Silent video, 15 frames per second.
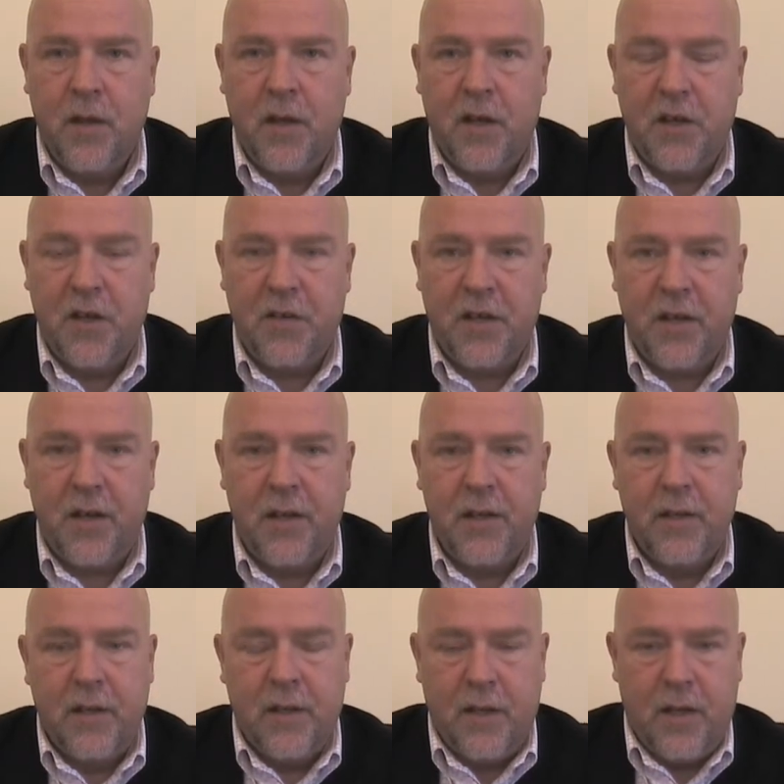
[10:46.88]
Another
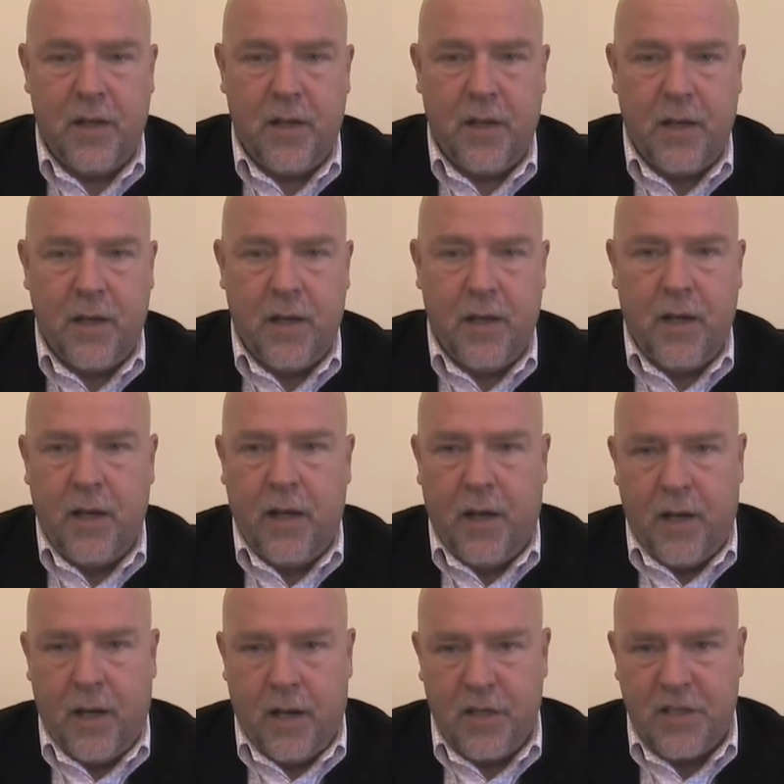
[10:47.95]

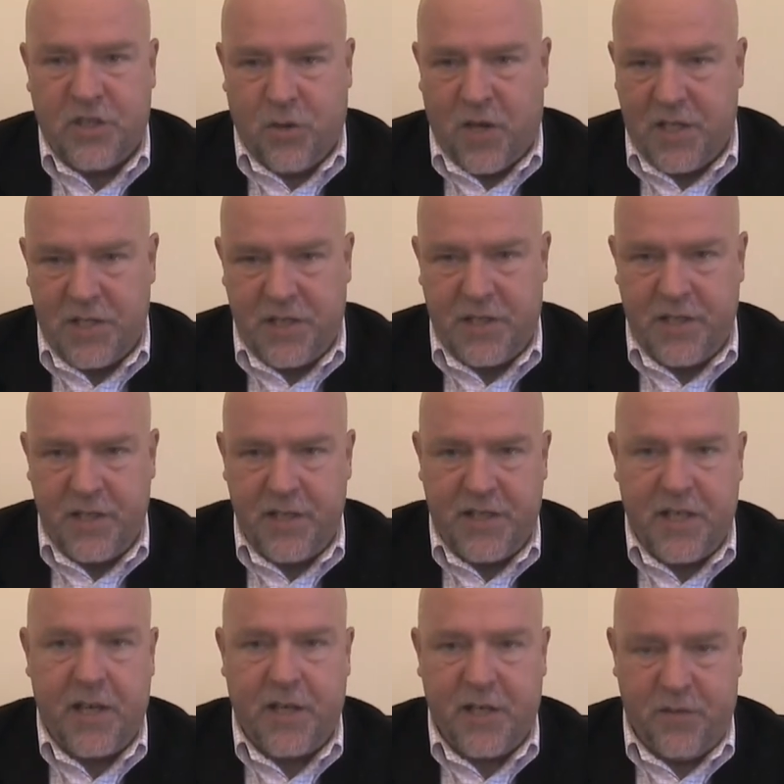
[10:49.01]
strategy
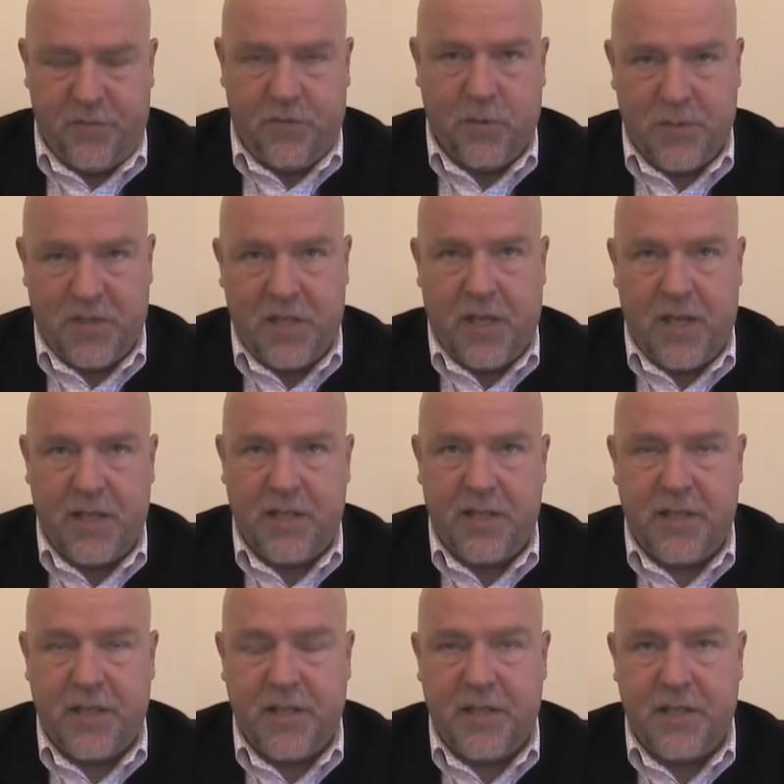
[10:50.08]
taken from
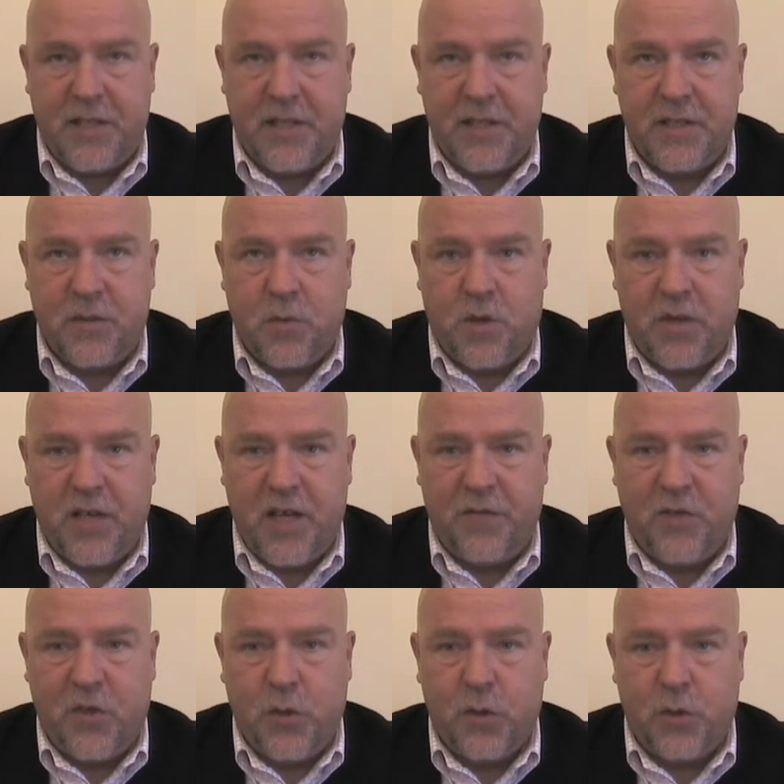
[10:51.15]
Synectics is what
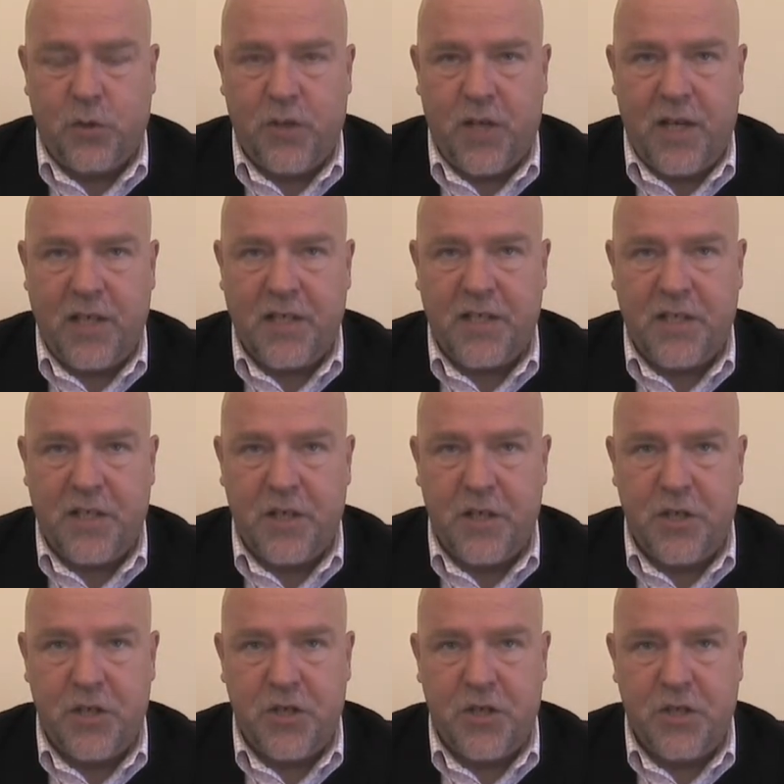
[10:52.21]
they've called
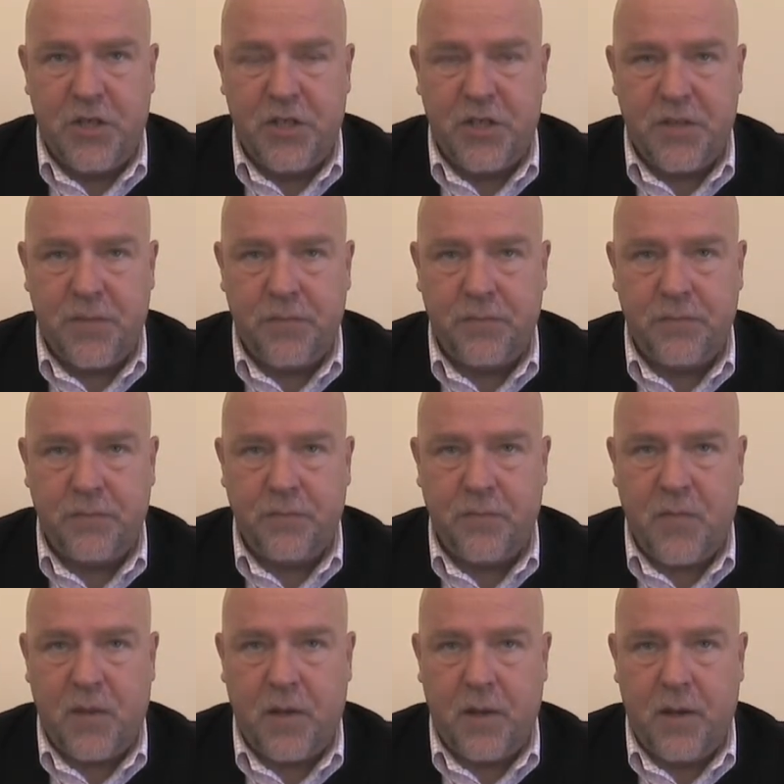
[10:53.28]
excursions.
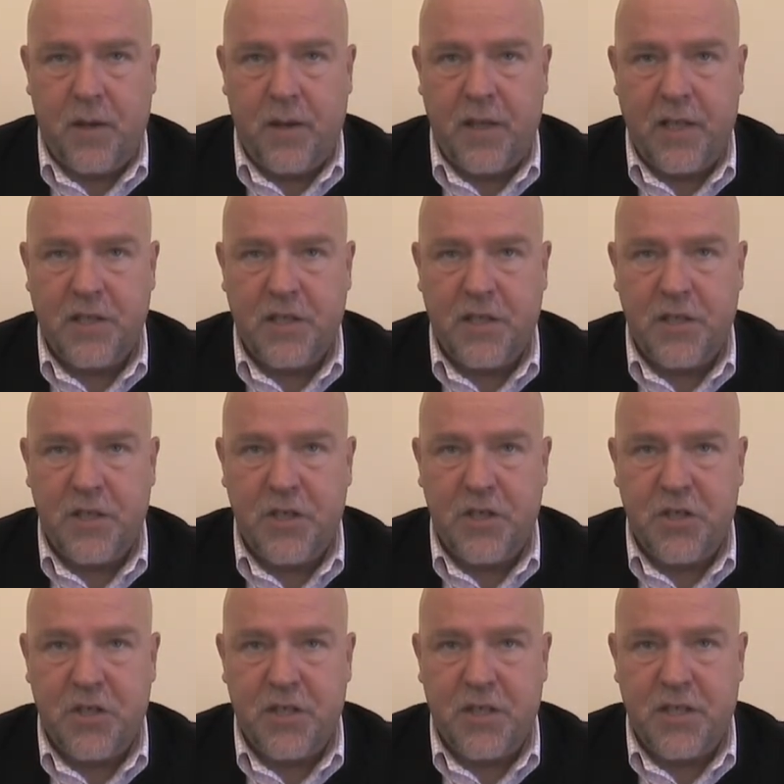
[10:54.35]
And
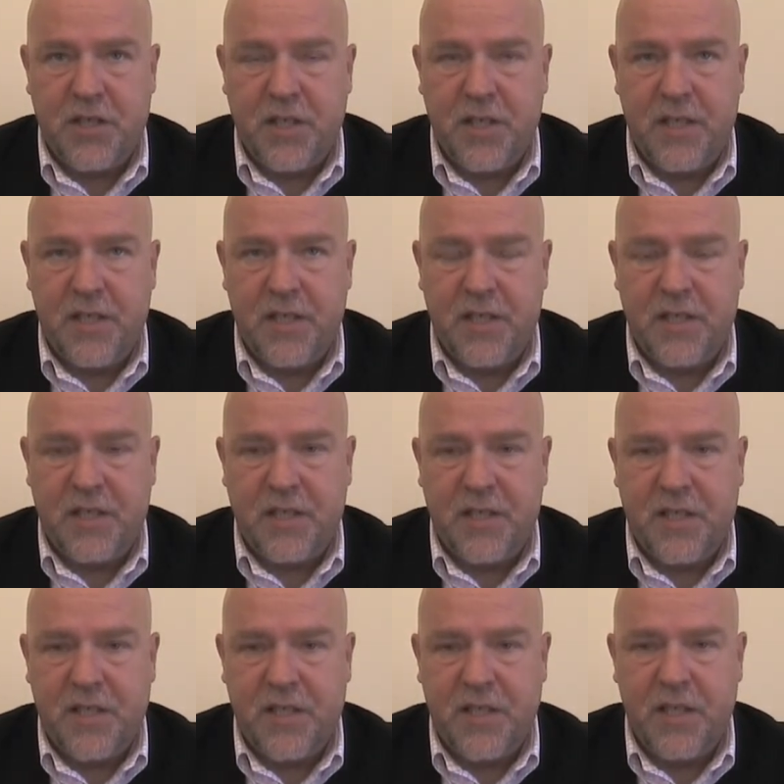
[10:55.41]
excursions is
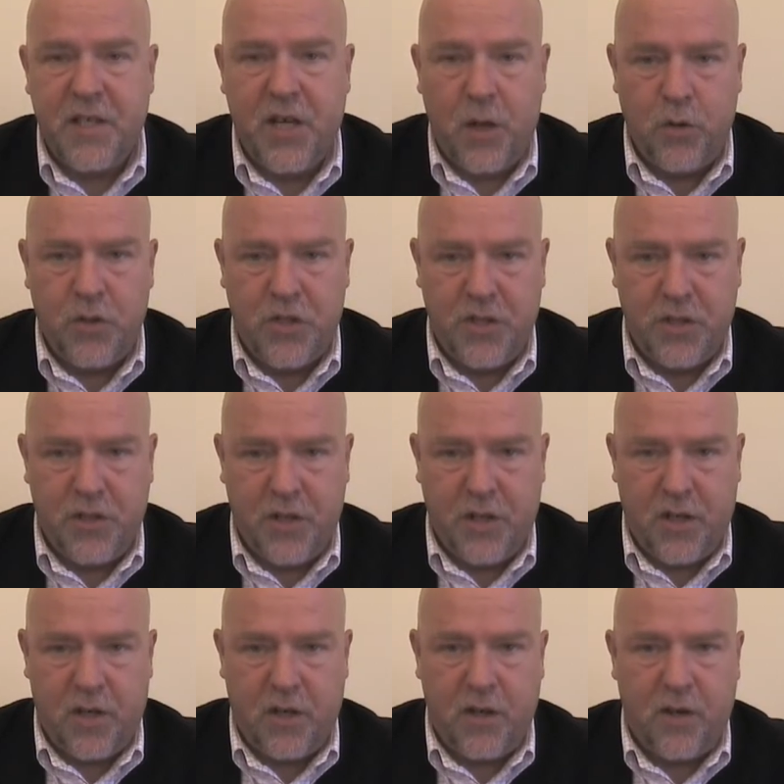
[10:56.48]
the notion
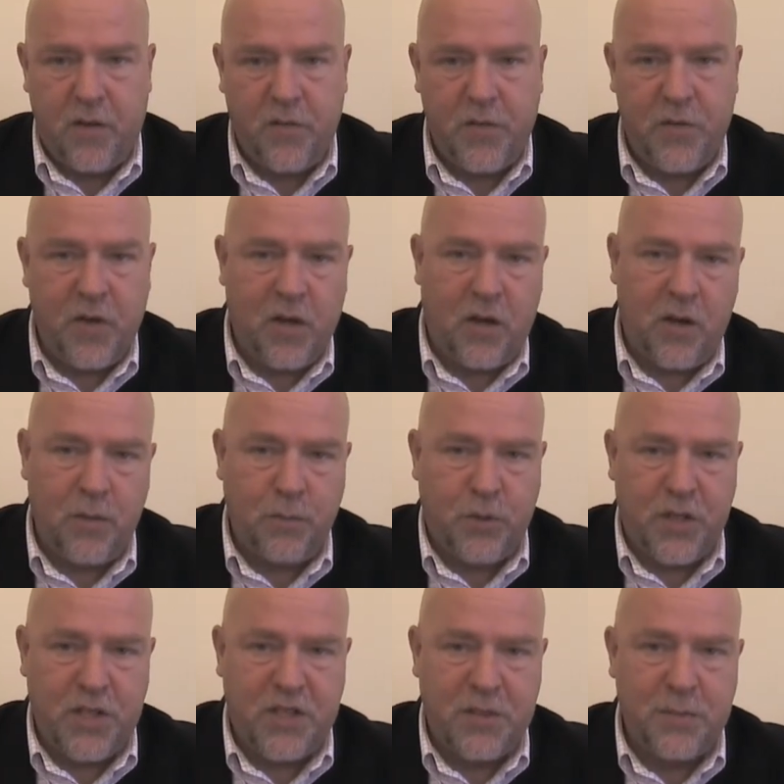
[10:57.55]
of, if you like,
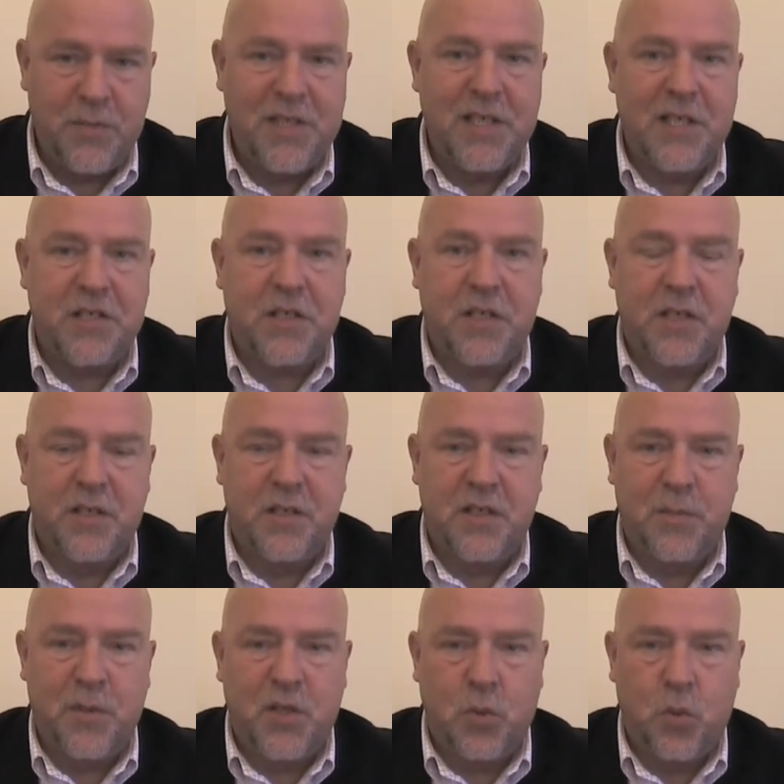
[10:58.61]
putting some
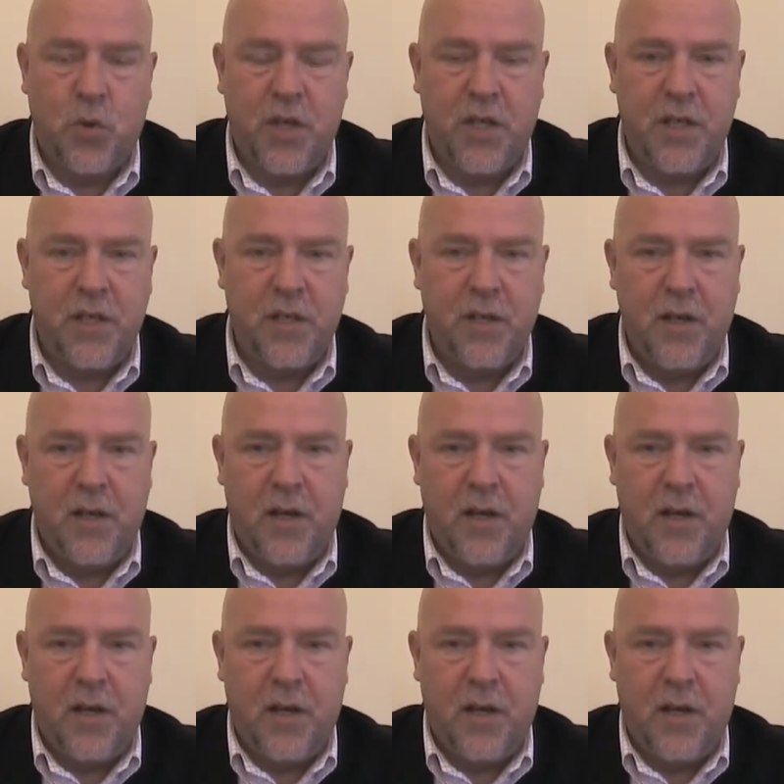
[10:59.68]
distance between